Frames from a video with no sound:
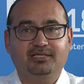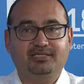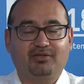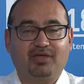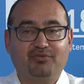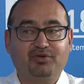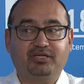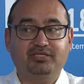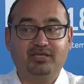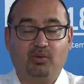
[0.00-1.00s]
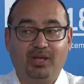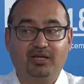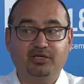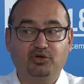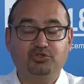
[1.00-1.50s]
South Africans are
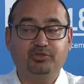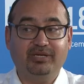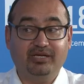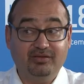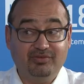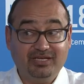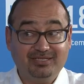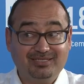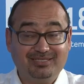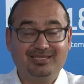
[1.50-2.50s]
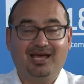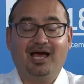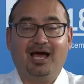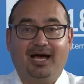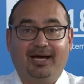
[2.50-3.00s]
well known to be innovators.
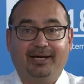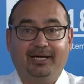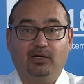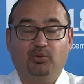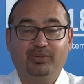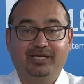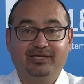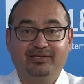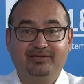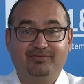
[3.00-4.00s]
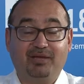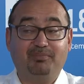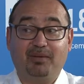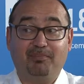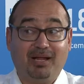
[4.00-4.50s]
Uh, we develop
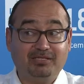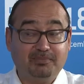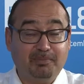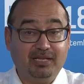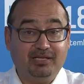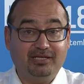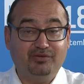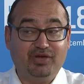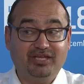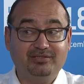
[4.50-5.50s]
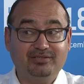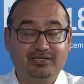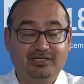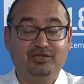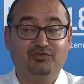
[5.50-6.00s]
multiple innovator
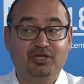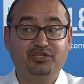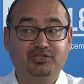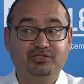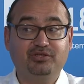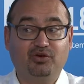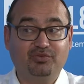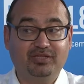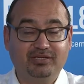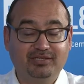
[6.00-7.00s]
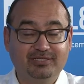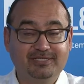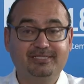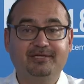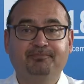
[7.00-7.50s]
innovations over the
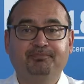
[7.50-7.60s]
years.